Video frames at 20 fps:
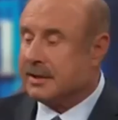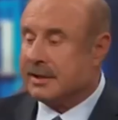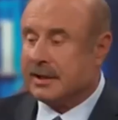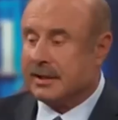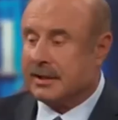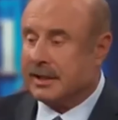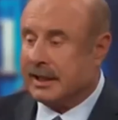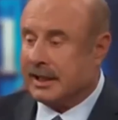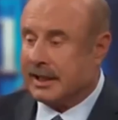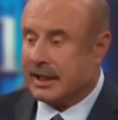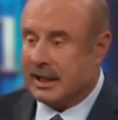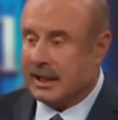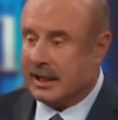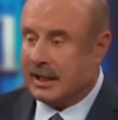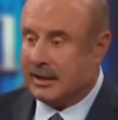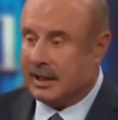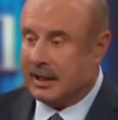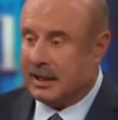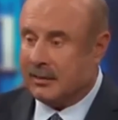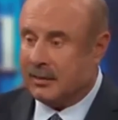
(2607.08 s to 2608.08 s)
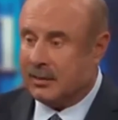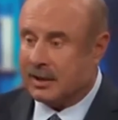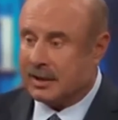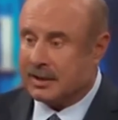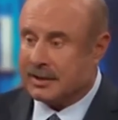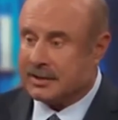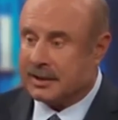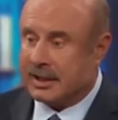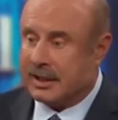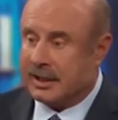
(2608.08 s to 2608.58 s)
thing I want to
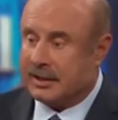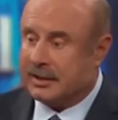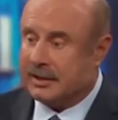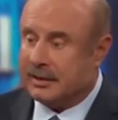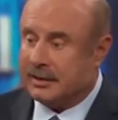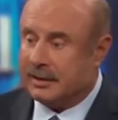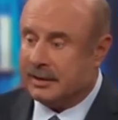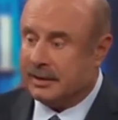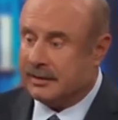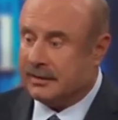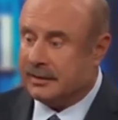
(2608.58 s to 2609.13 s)
say to you.